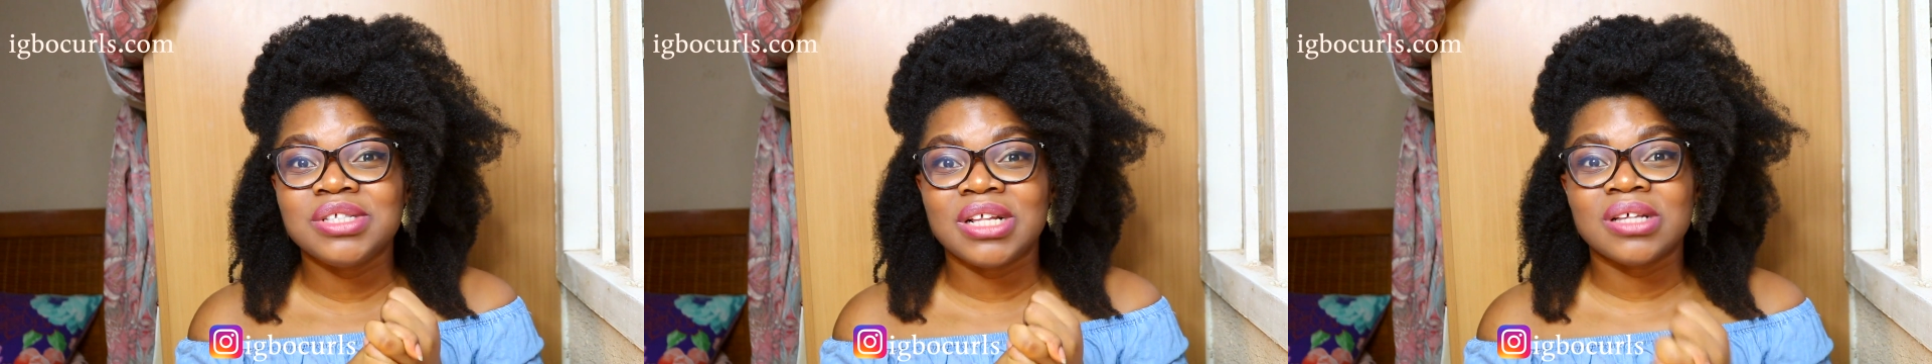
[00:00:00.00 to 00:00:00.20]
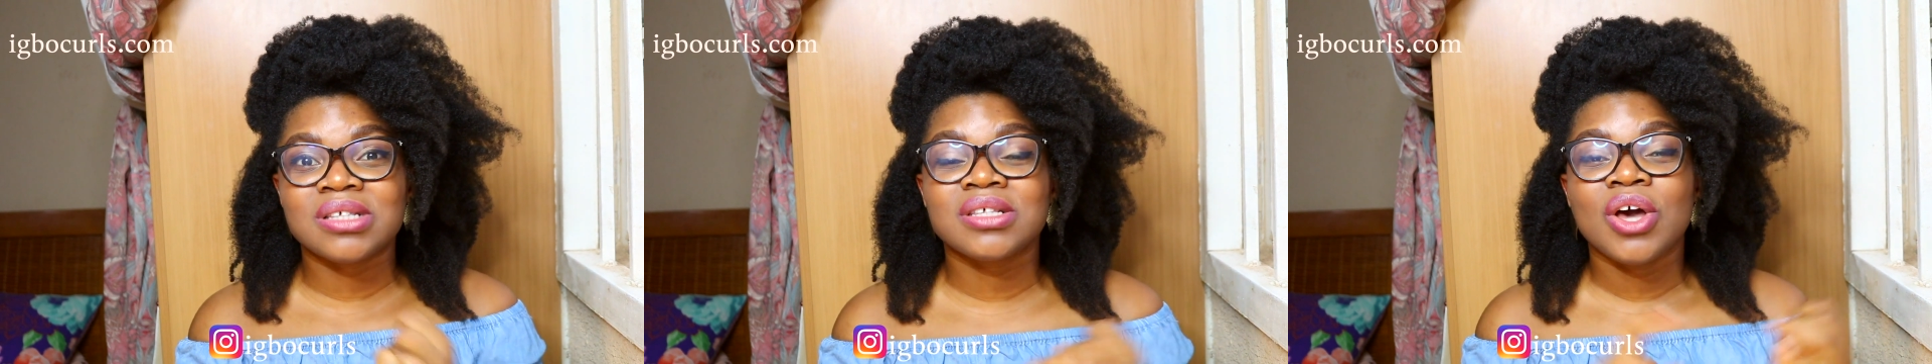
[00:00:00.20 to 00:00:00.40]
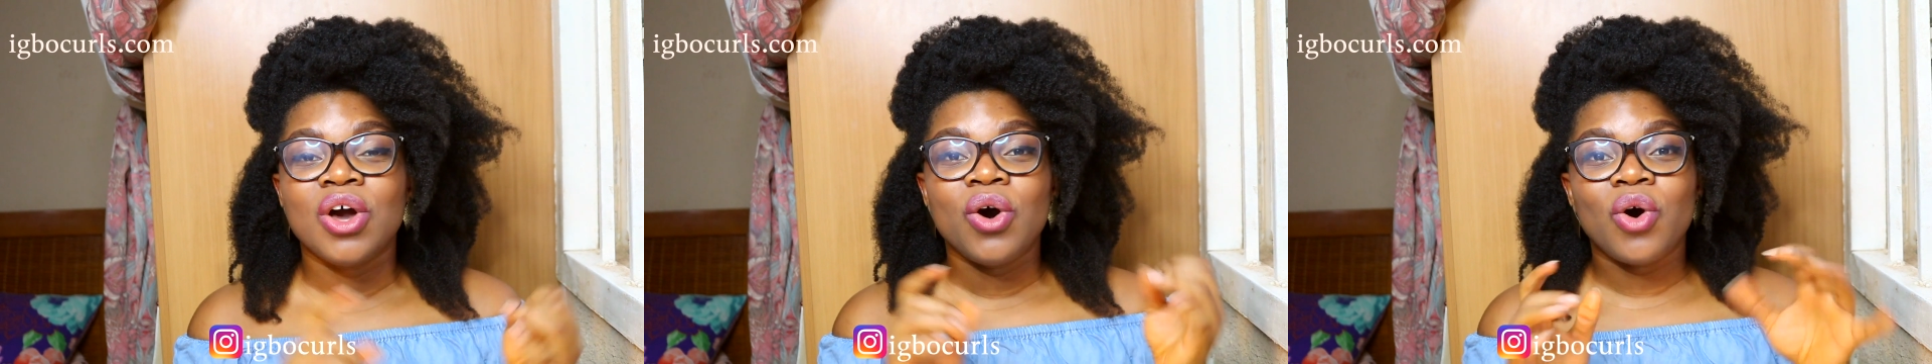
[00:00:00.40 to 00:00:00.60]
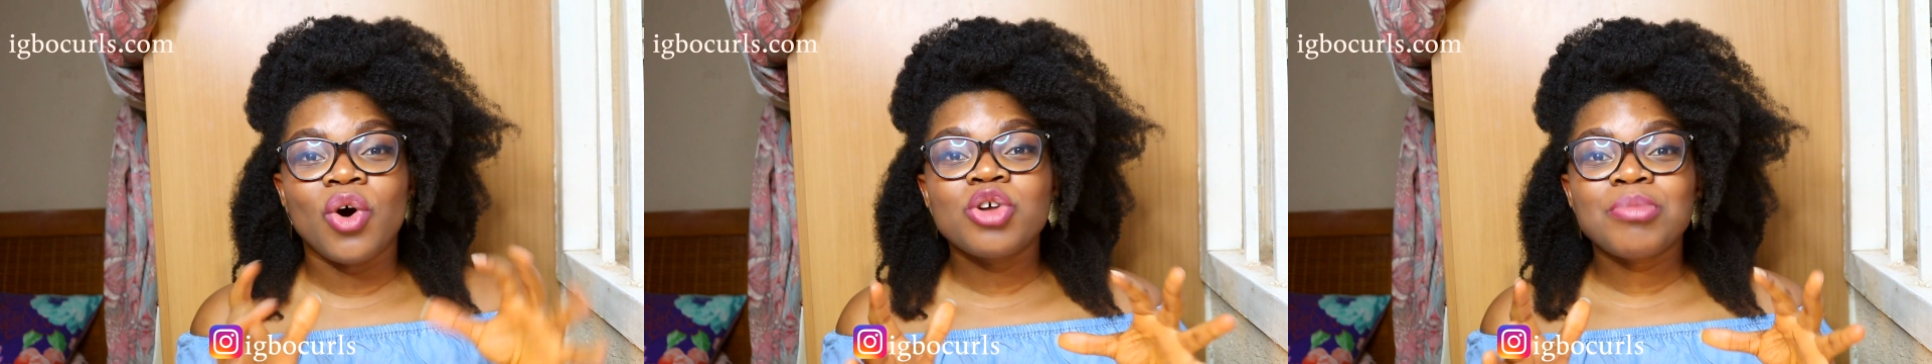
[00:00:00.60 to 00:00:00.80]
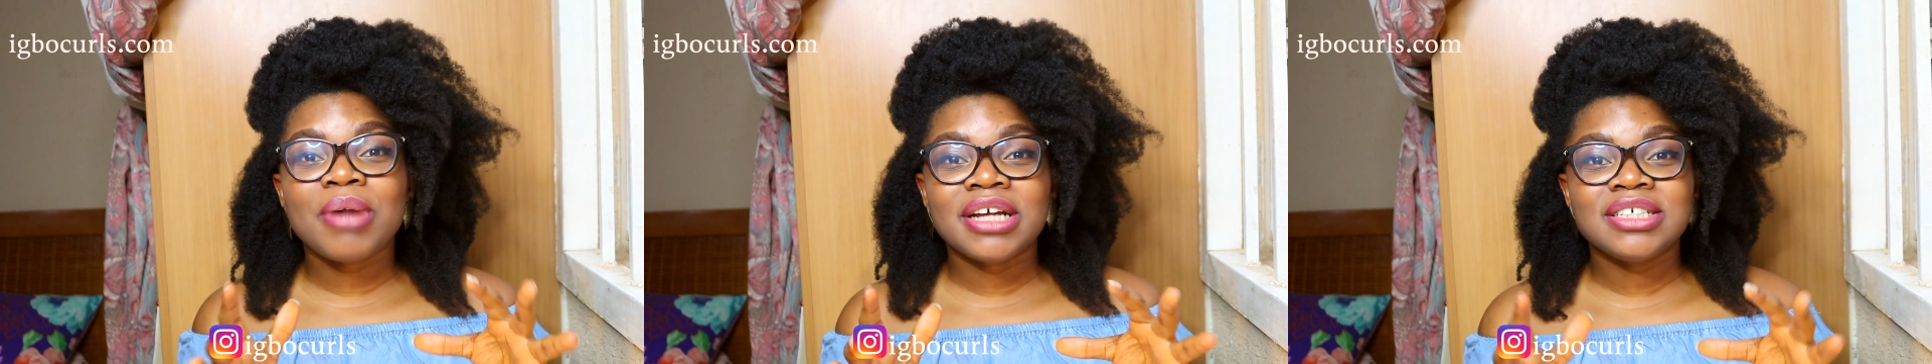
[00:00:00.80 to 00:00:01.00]
this
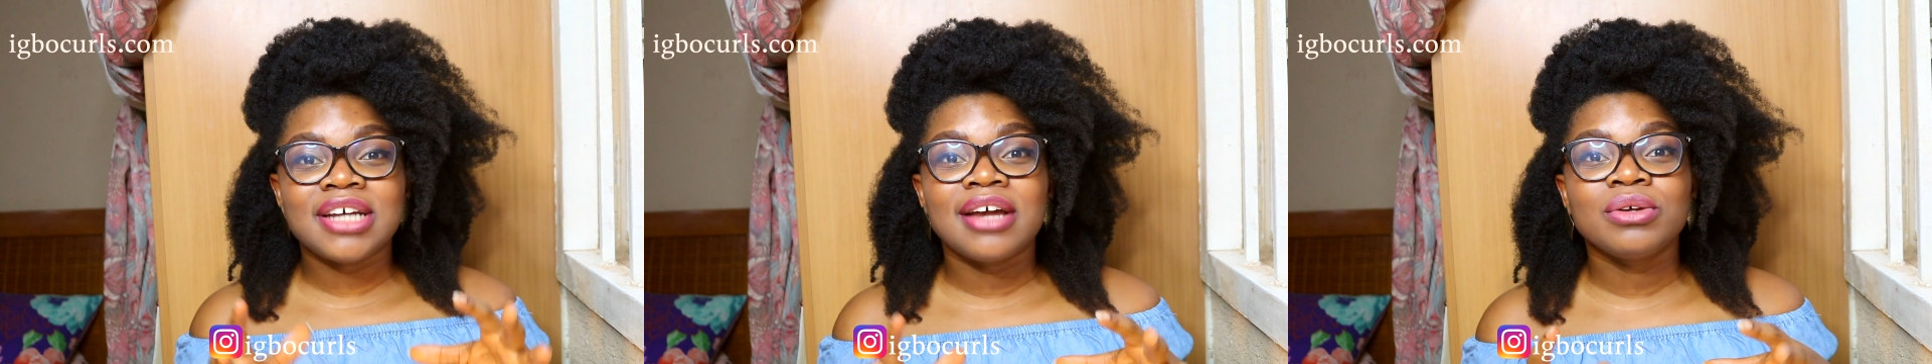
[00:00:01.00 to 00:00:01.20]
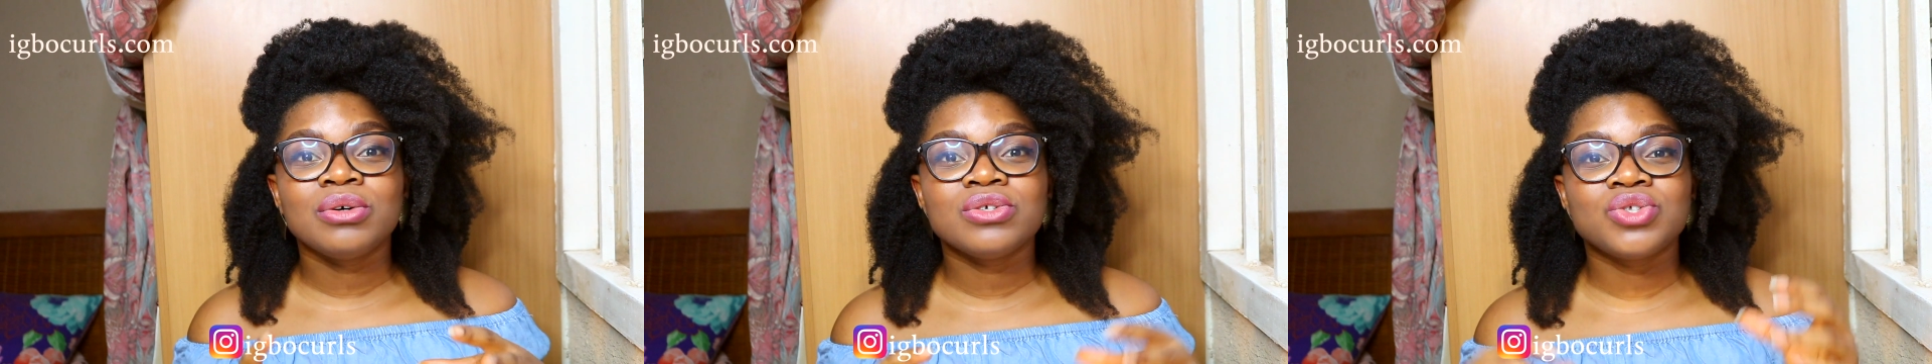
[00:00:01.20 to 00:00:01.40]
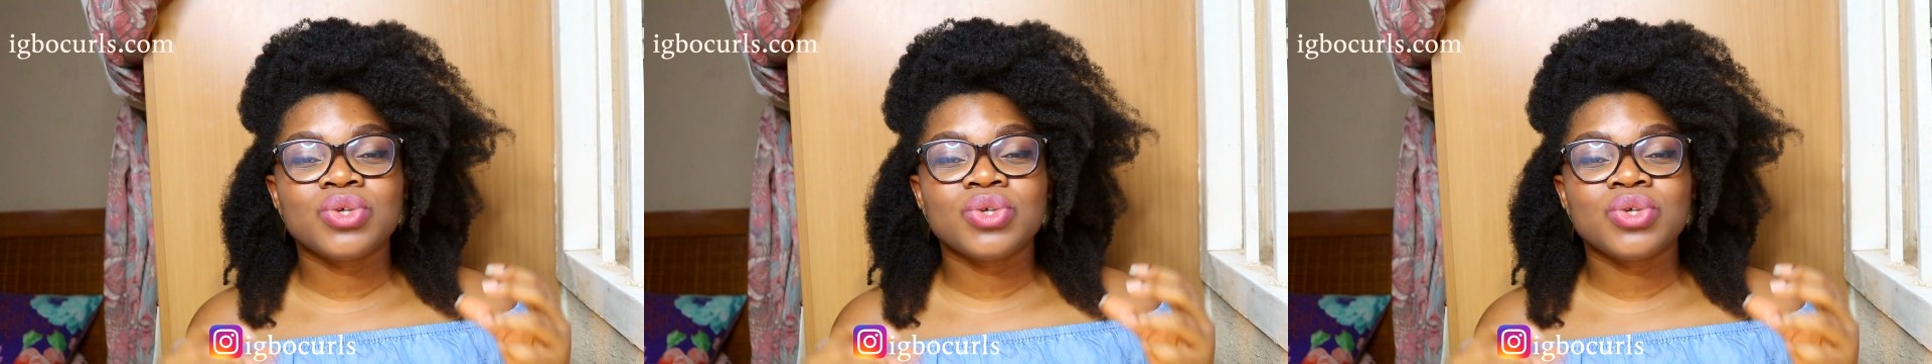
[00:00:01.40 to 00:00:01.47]
on my channel,